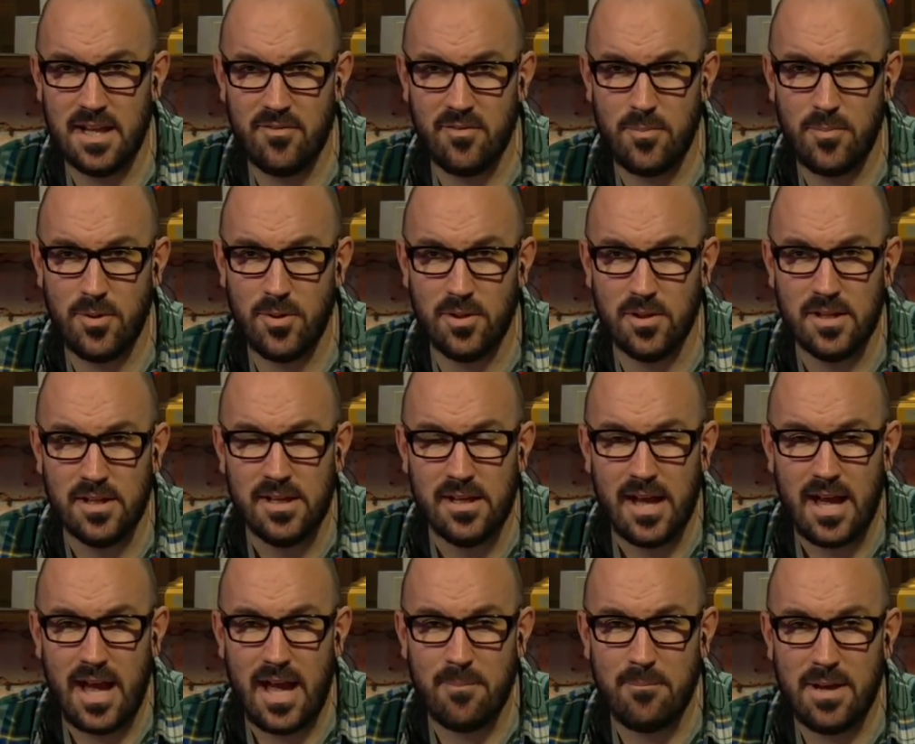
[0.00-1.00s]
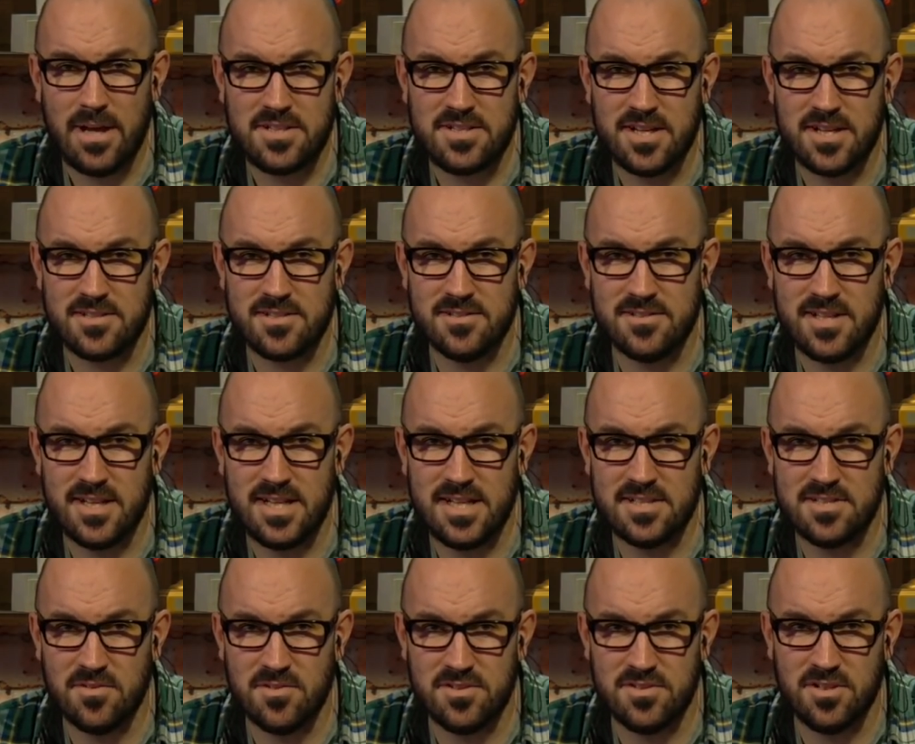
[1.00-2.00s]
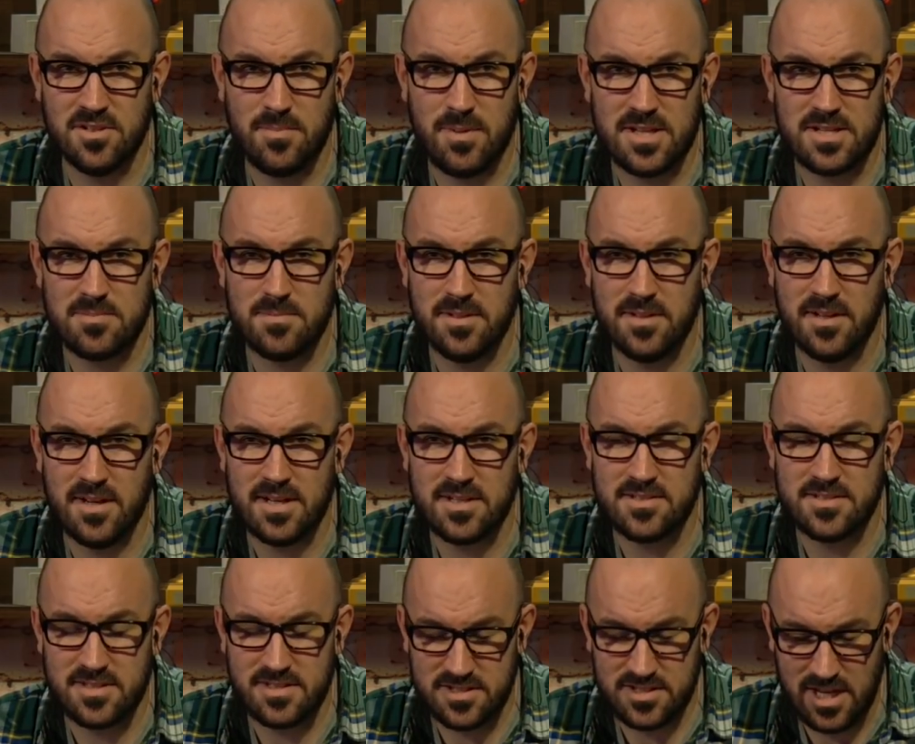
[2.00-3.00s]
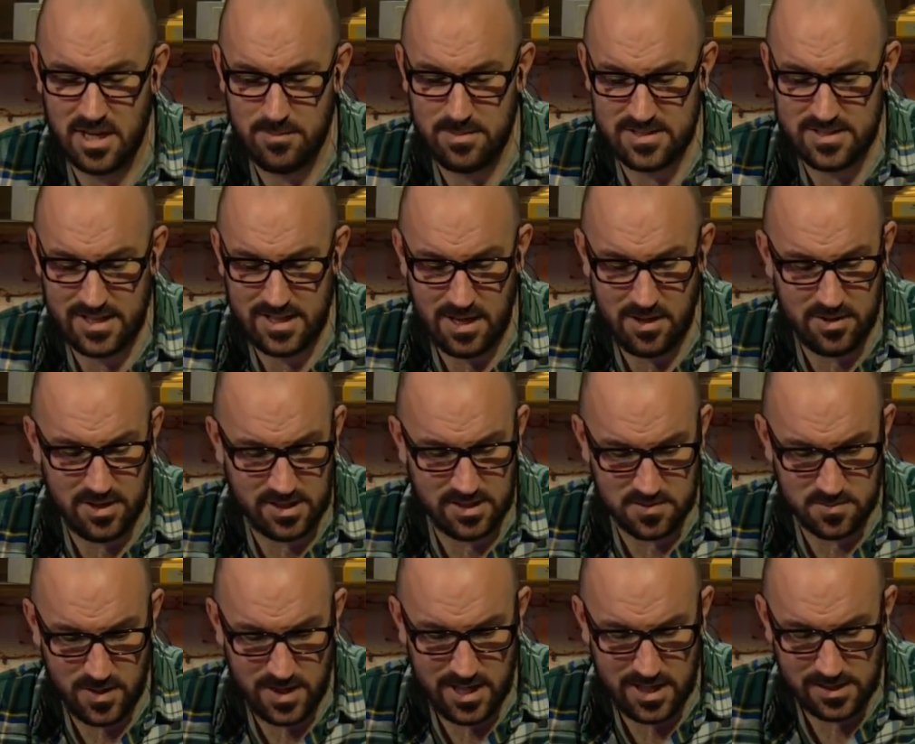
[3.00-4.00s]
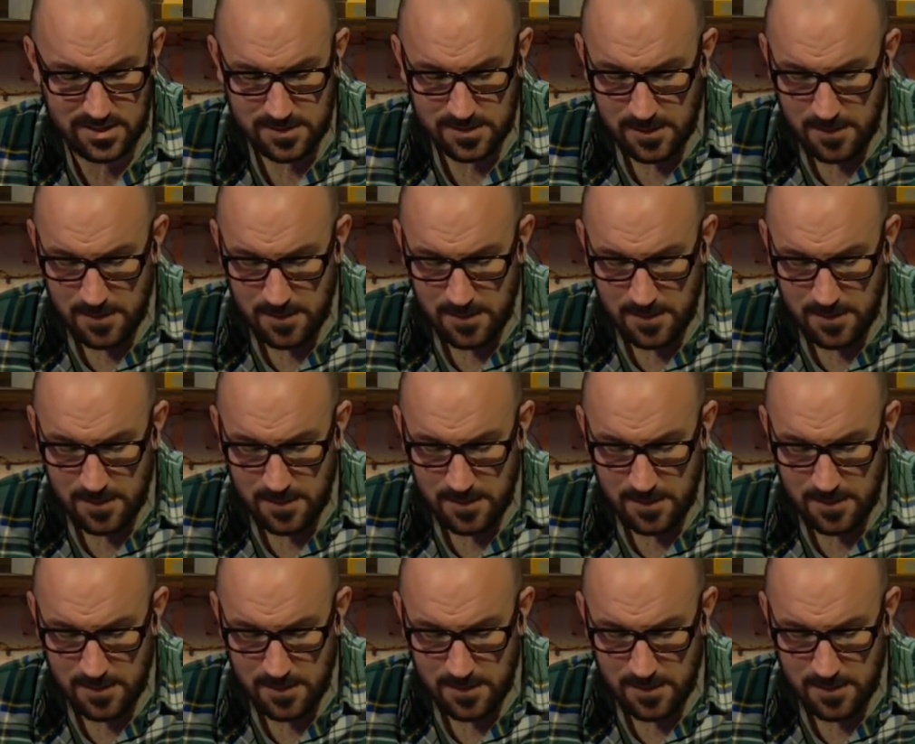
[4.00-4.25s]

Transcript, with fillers: Liverpool and Manchester City as a result, possibly their next Champions League outing as well.